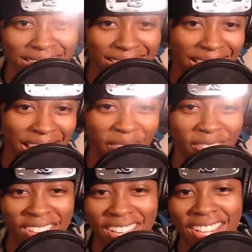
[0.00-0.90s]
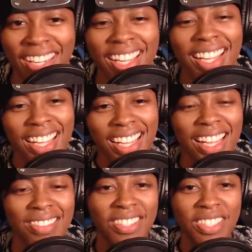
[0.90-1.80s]
the camera there.
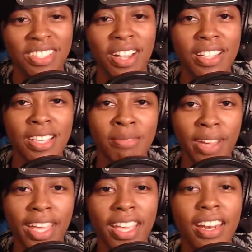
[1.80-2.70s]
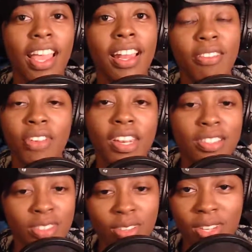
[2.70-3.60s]
I'm trying to keep my head elevated
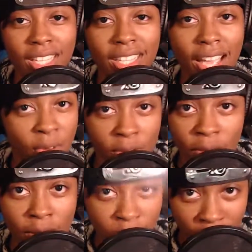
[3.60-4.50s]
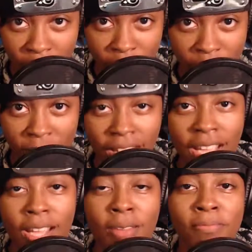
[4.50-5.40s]
so that that won't be a problem.
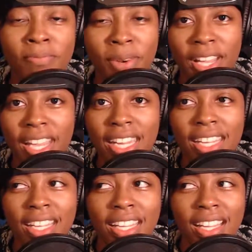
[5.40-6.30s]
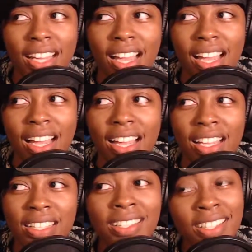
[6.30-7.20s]
But
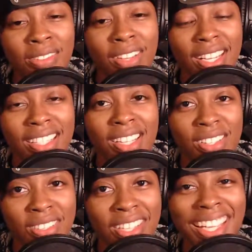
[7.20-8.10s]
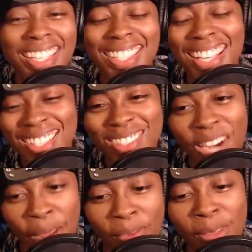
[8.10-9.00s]
these videos I do tend to
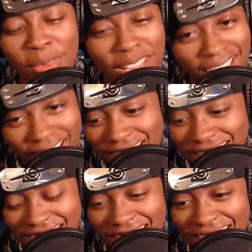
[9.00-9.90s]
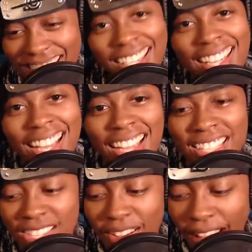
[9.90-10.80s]
ramble a bit like I just did. And
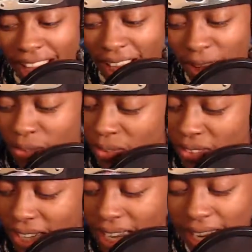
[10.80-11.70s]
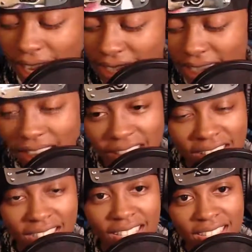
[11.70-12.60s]
so I have a nice
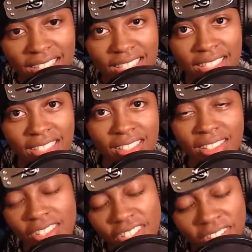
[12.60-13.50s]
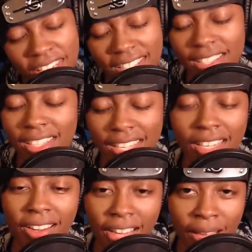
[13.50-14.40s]
list that should theoretically
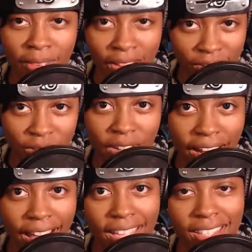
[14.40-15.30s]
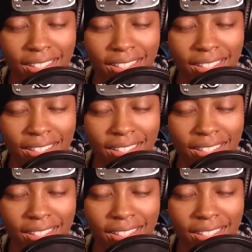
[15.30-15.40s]
keep me on track.